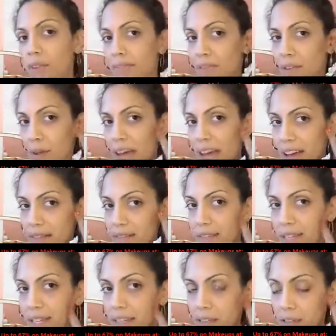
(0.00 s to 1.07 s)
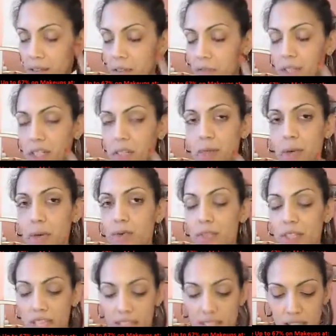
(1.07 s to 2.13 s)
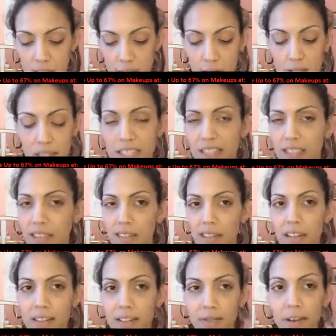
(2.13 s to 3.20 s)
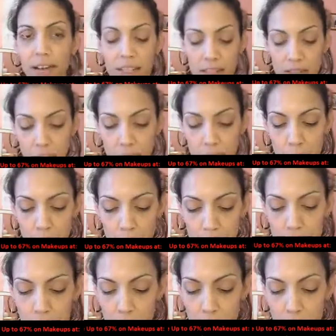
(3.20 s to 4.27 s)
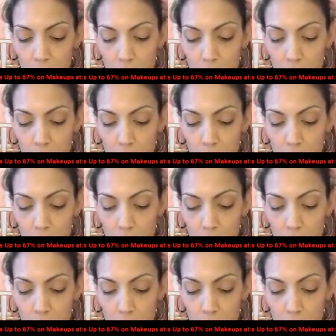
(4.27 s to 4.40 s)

Even though I have slight, cheekbones, I still like to kind of define it a little bit more.